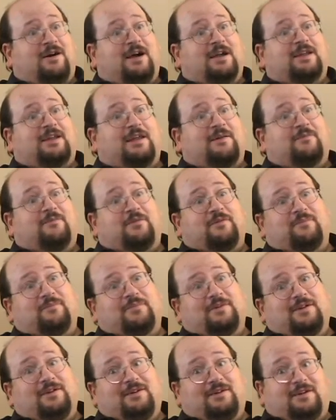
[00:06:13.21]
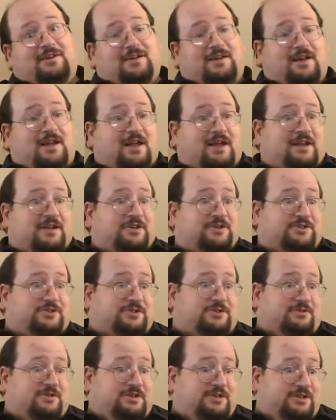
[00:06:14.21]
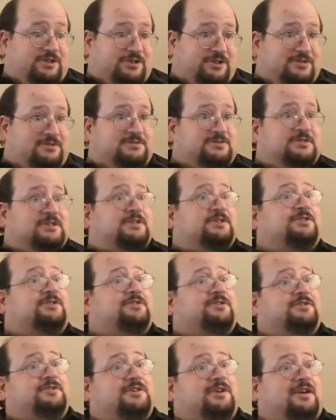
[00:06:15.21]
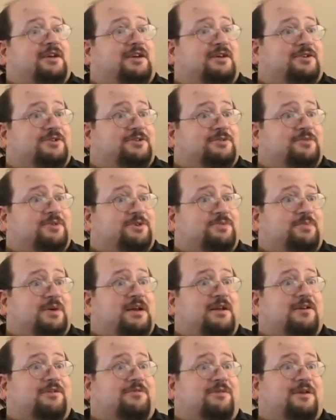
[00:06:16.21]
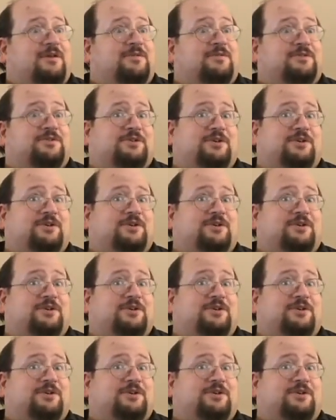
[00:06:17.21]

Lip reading: I came from a traditionalist Jewish background,